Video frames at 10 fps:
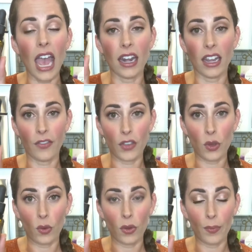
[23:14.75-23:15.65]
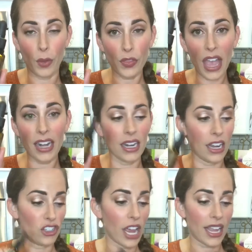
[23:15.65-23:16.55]
And if you put that
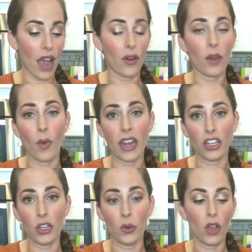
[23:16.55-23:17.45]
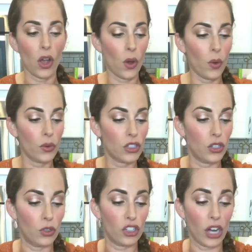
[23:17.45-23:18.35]
in at checkout when you go
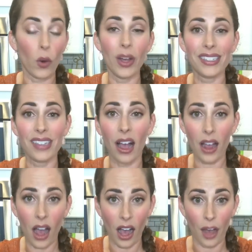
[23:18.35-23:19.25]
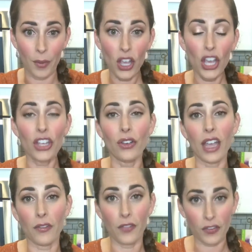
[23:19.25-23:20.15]
to shareoils.com. You'll
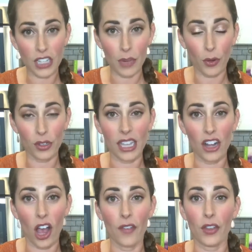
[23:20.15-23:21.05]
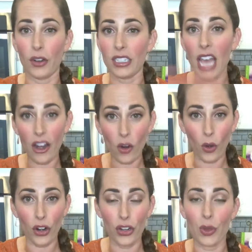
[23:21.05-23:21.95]
get 15% off your entire
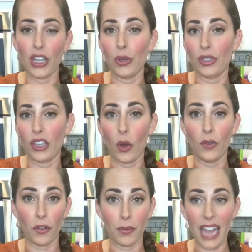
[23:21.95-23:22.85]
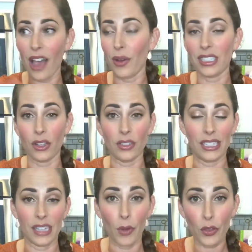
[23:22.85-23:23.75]
order. You can use the code from now until
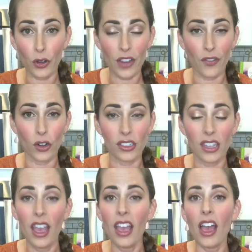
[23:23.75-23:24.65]
December 31st.